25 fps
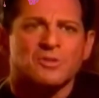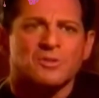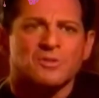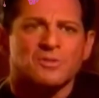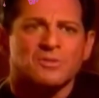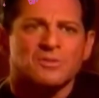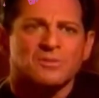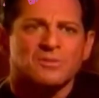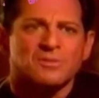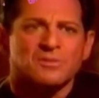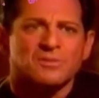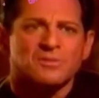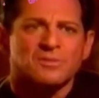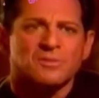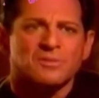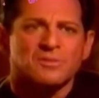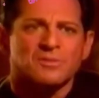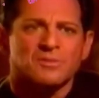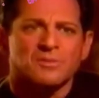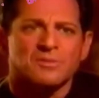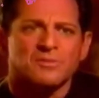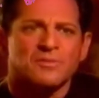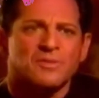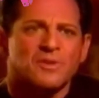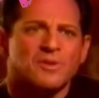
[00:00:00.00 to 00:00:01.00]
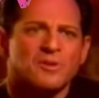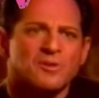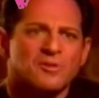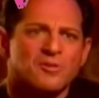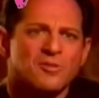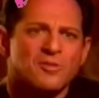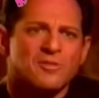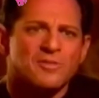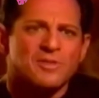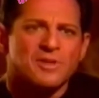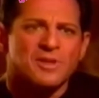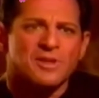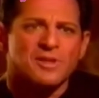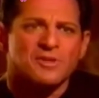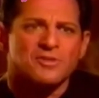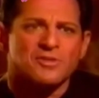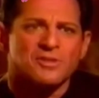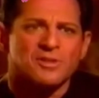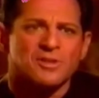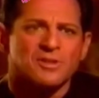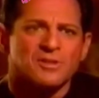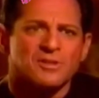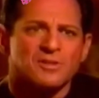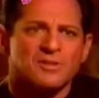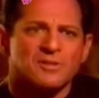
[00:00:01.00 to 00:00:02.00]
are you from falling off the
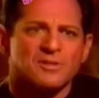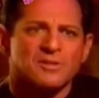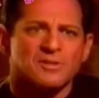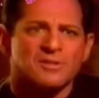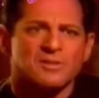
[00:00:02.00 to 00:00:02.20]
edge again?